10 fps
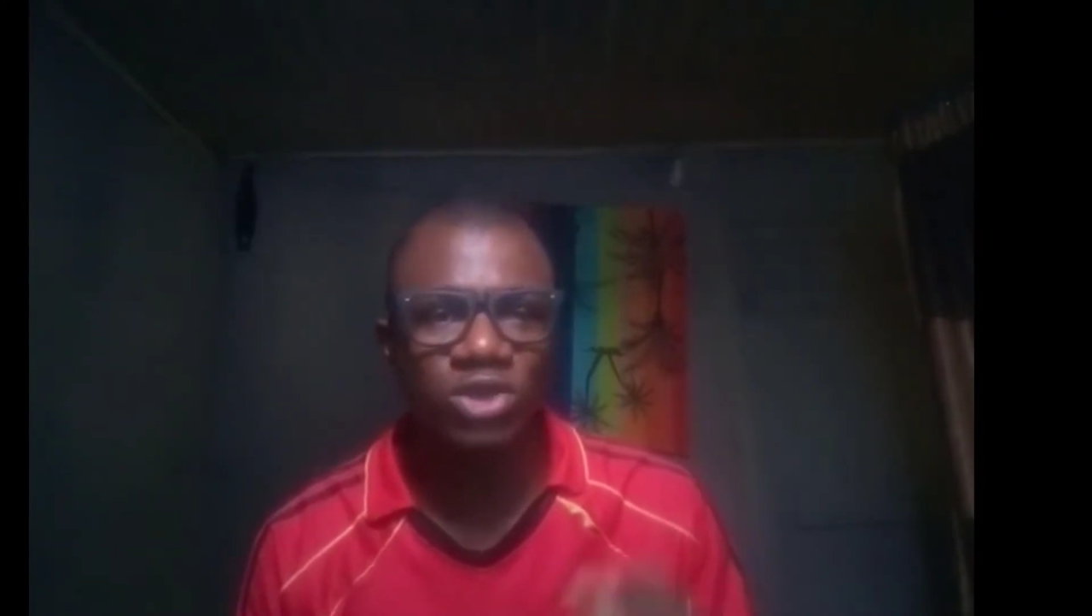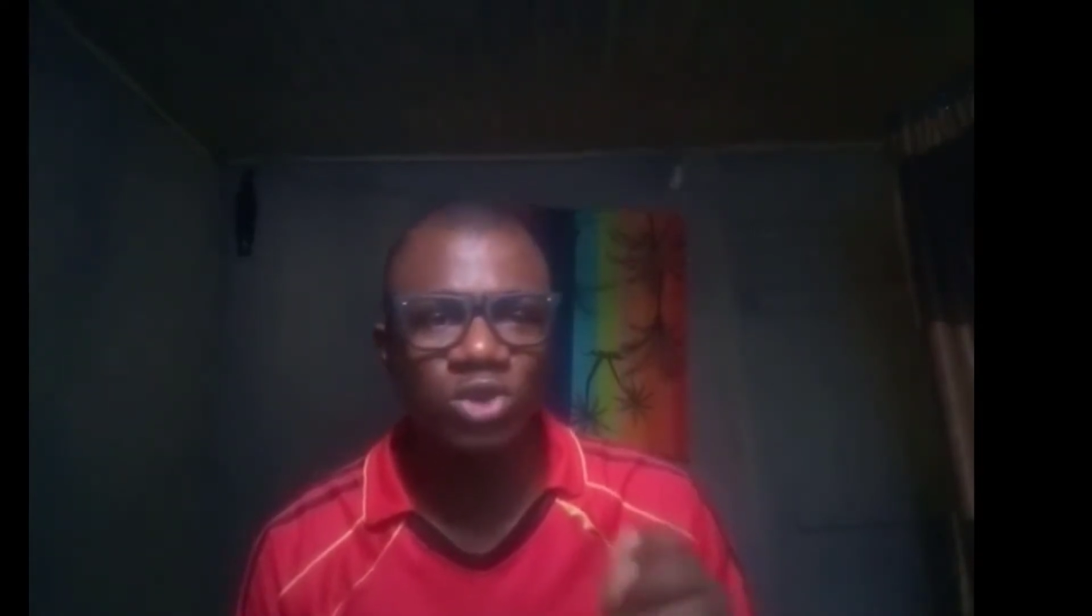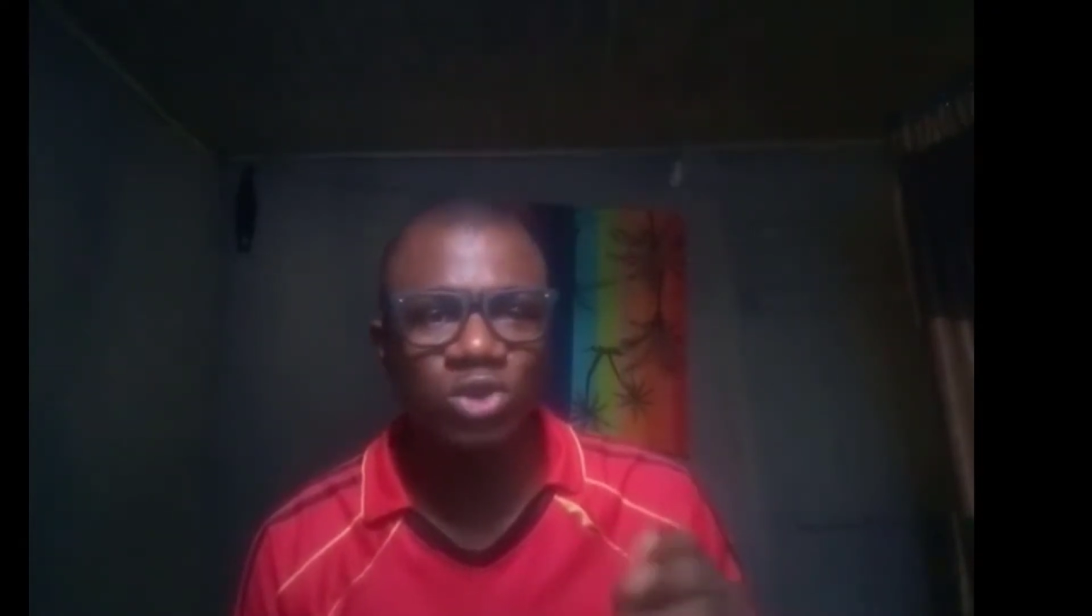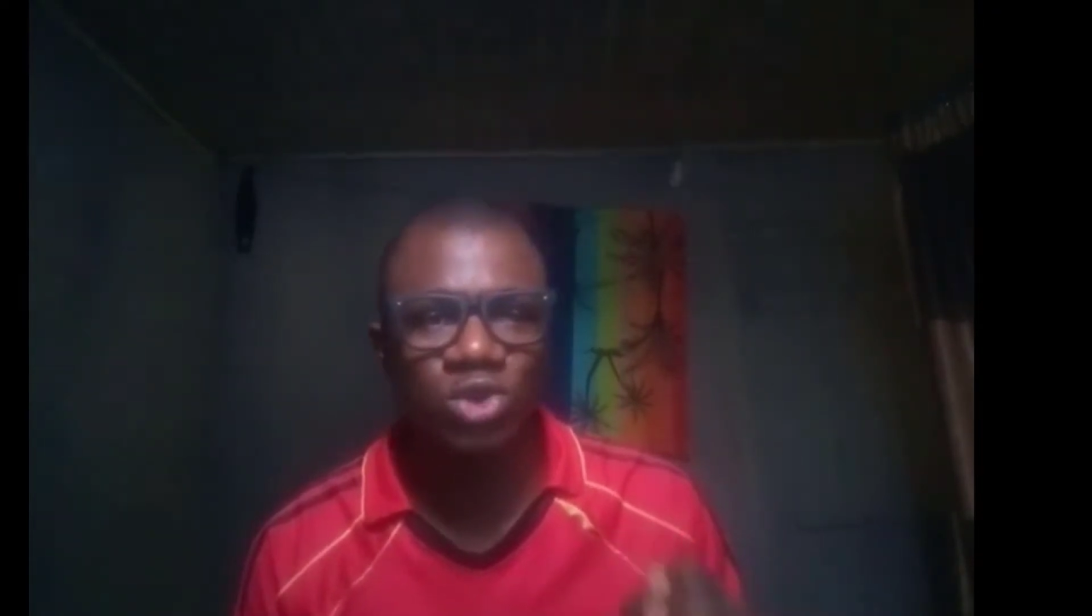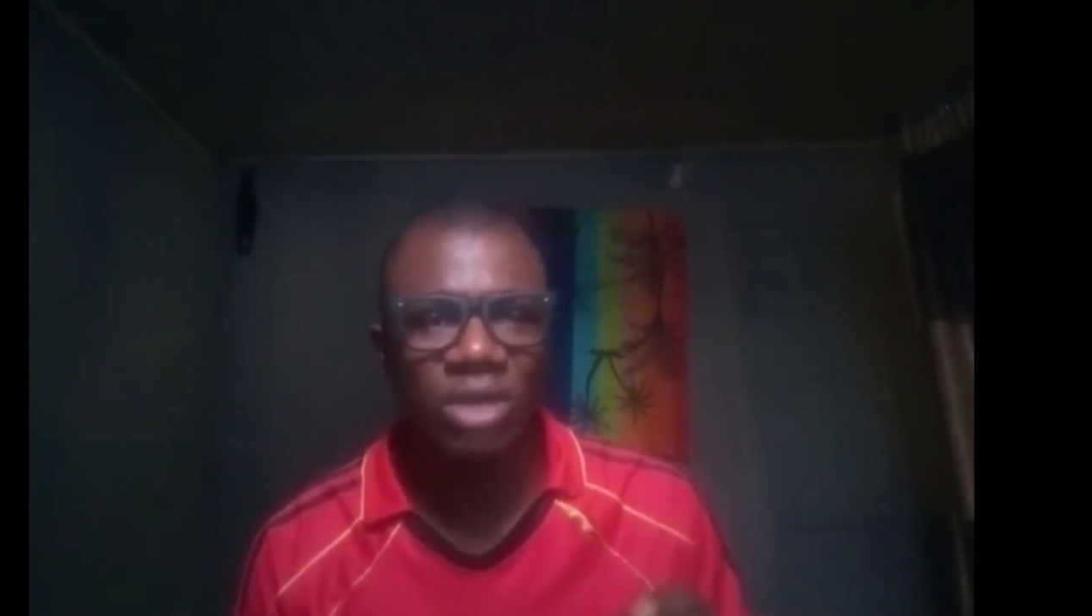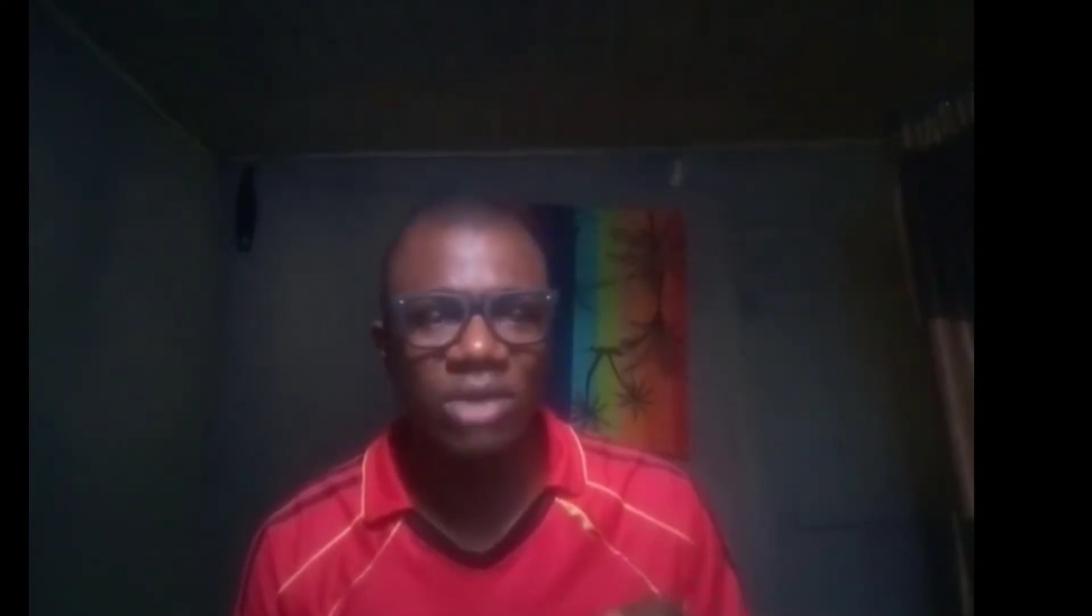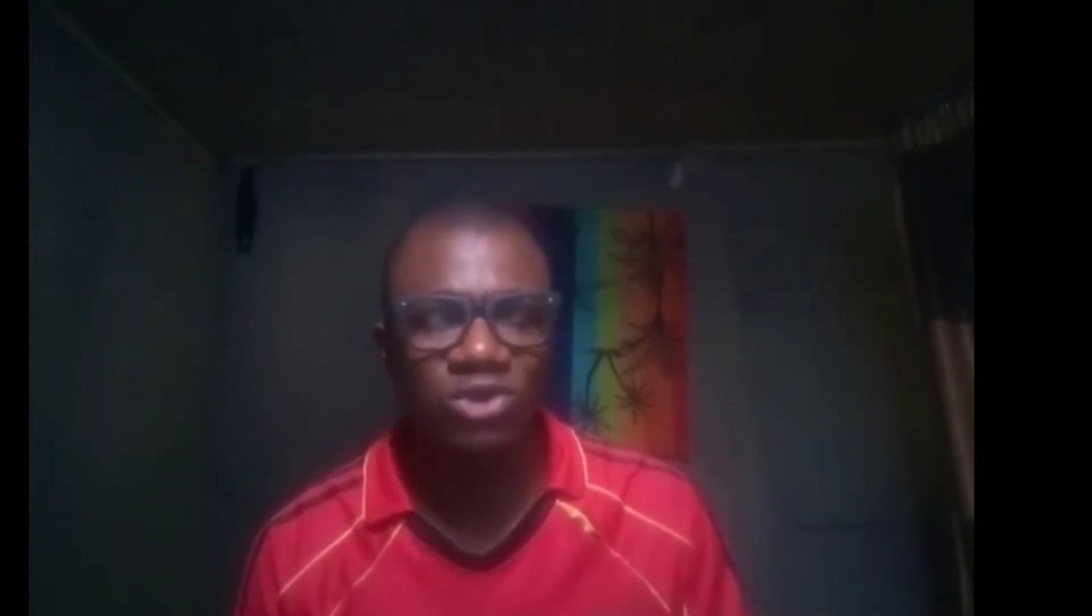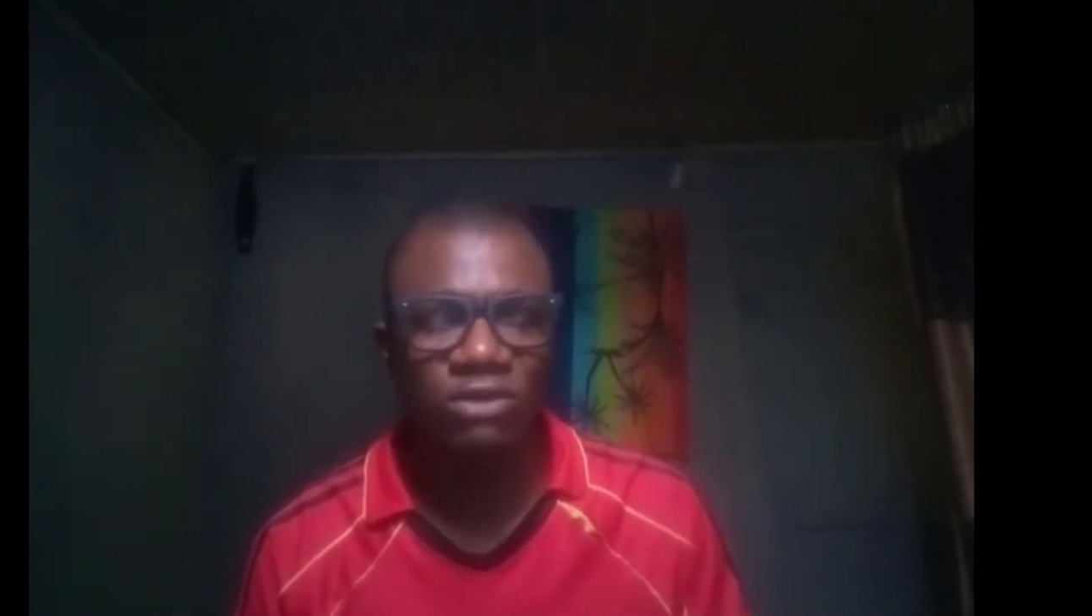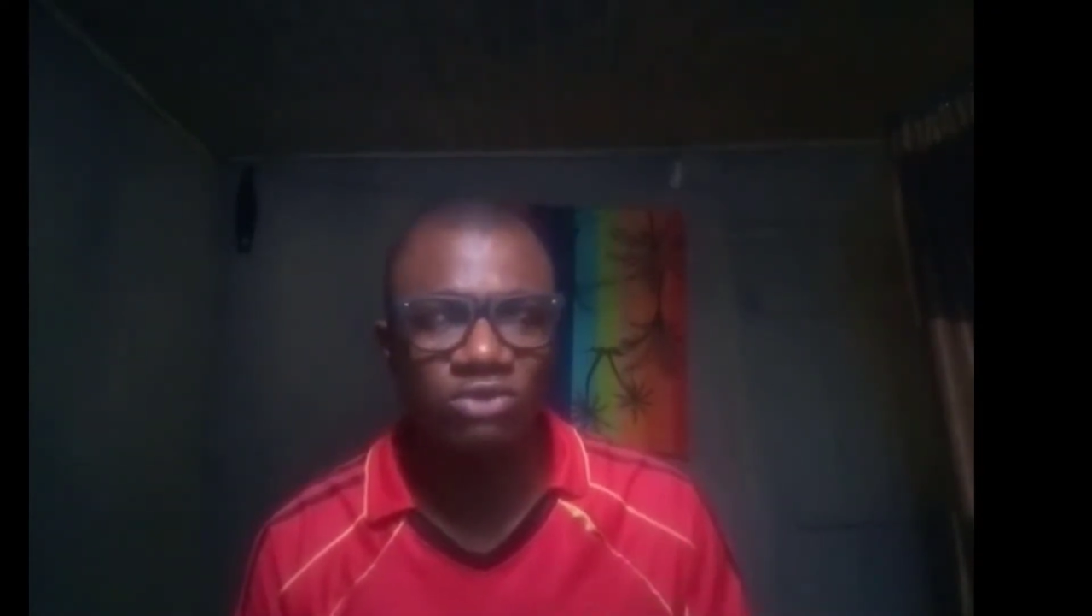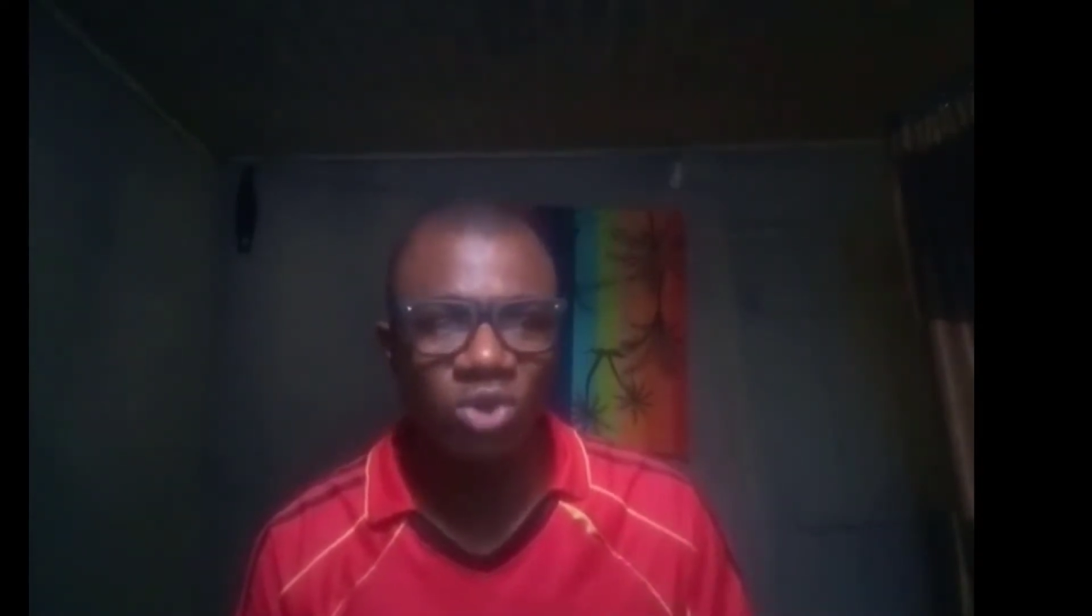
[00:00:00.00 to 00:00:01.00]
so
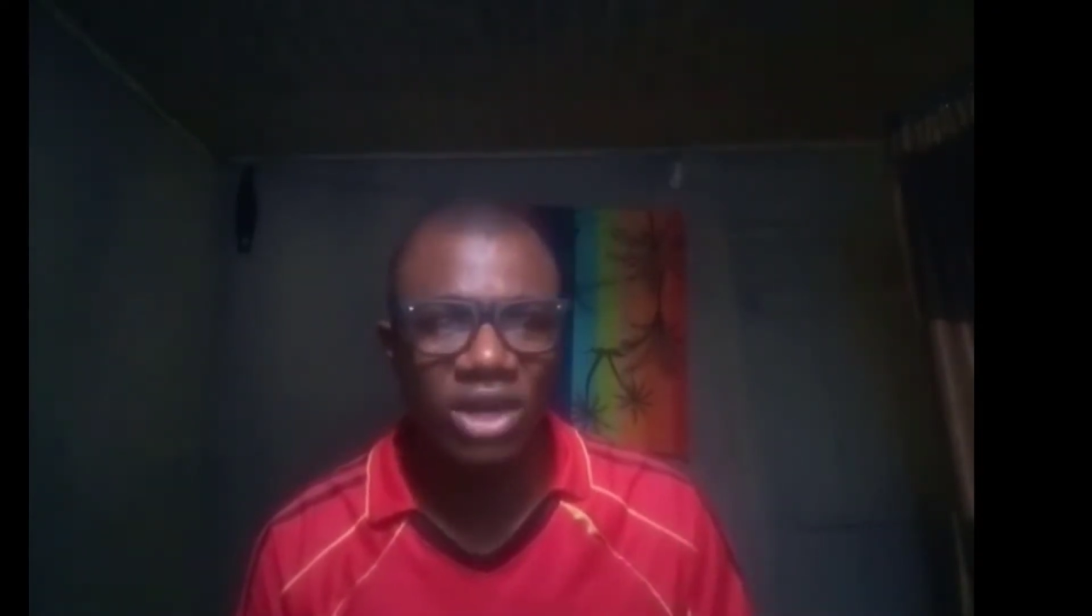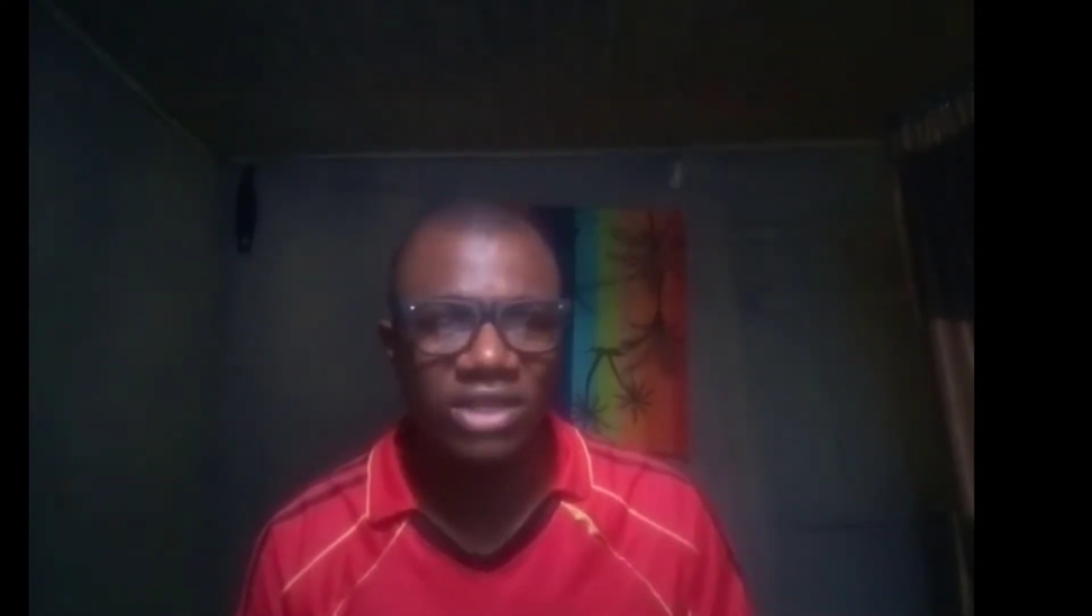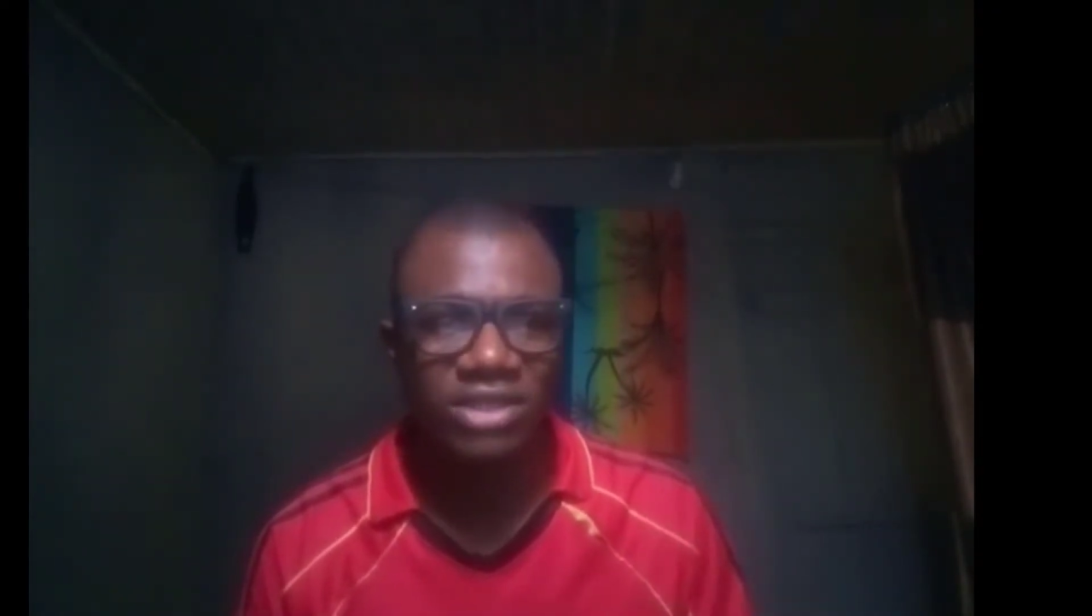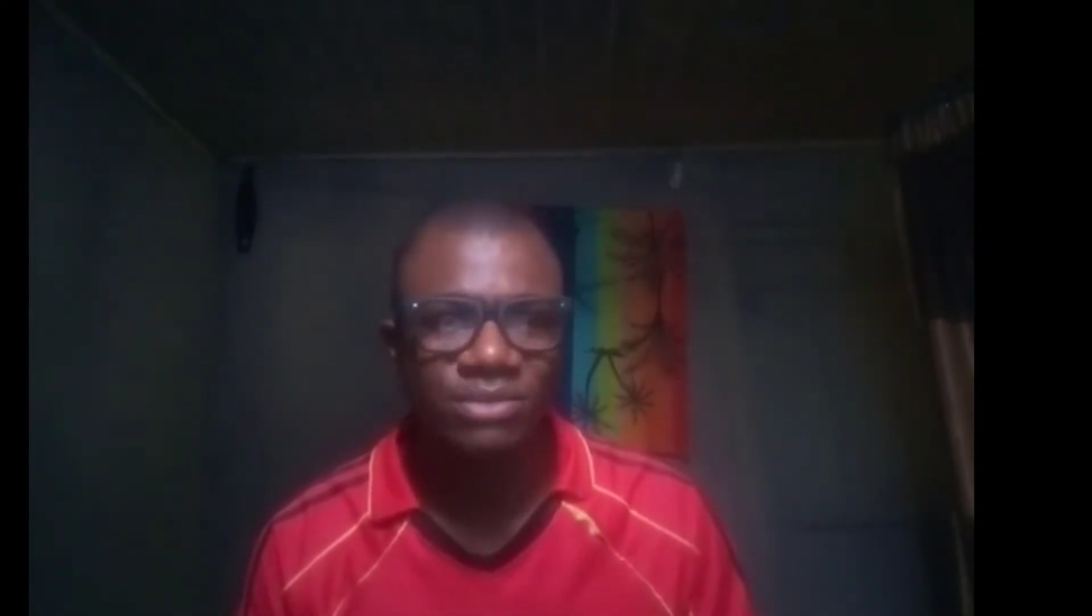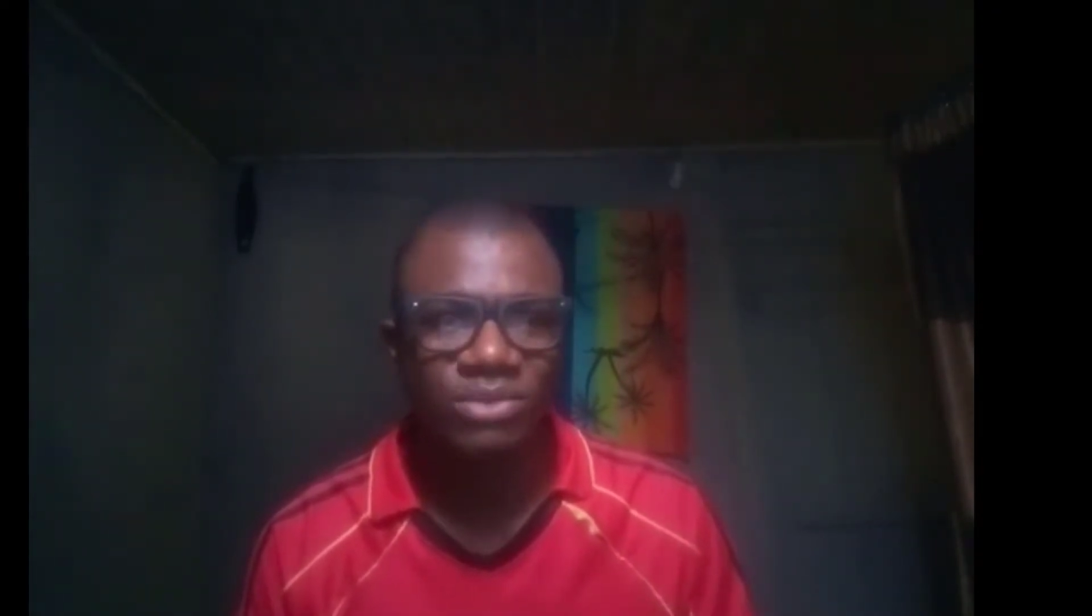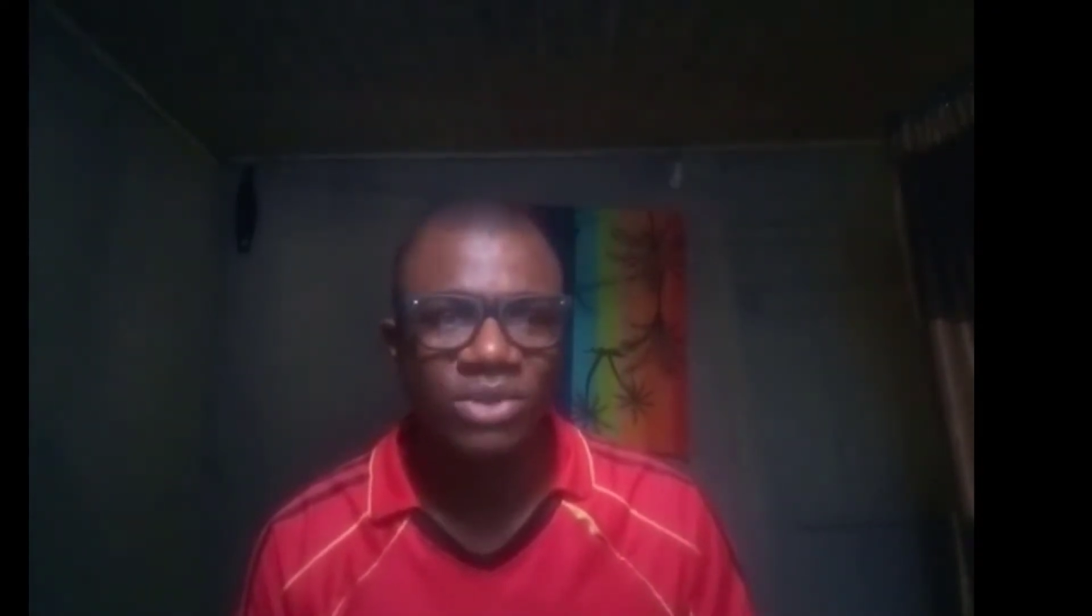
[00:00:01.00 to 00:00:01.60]
amount of dollars